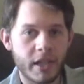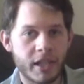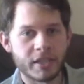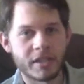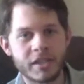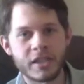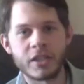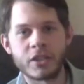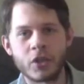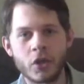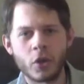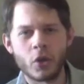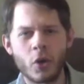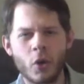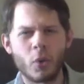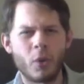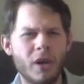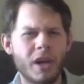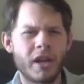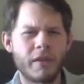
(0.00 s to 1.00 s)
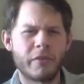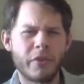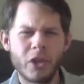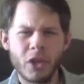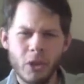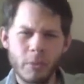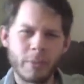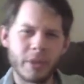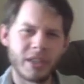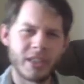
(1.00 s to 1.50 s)
Destiny 2 or
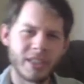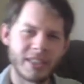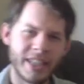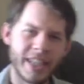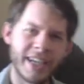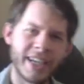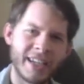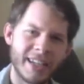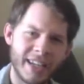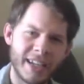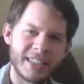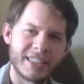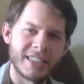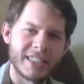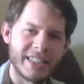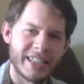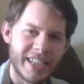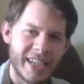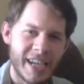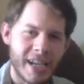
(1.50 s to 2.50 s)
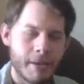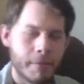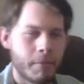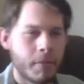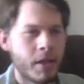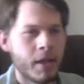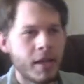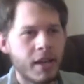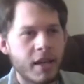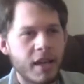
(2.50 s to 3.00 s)
whatever, but the second Destiny
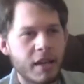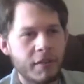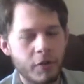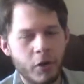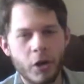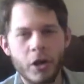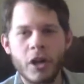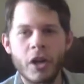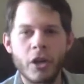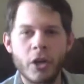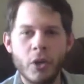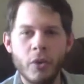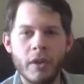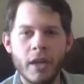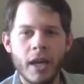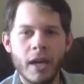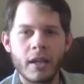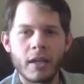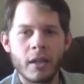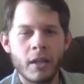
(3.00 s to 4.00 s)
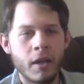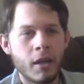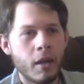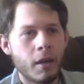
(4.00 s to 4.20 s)
game, if they're going to do that,